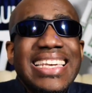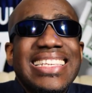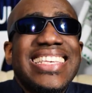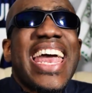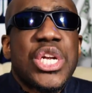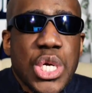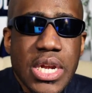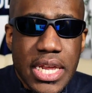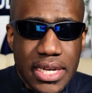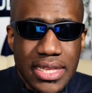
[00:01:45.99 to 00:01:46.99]

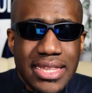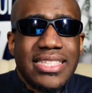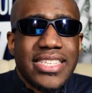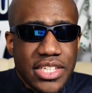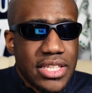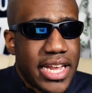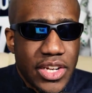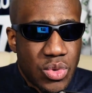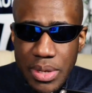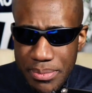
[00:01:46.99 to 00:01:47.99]
technique that he had
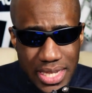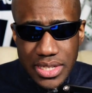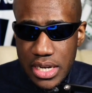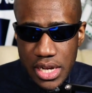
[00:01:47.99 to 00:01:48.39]
was amazing.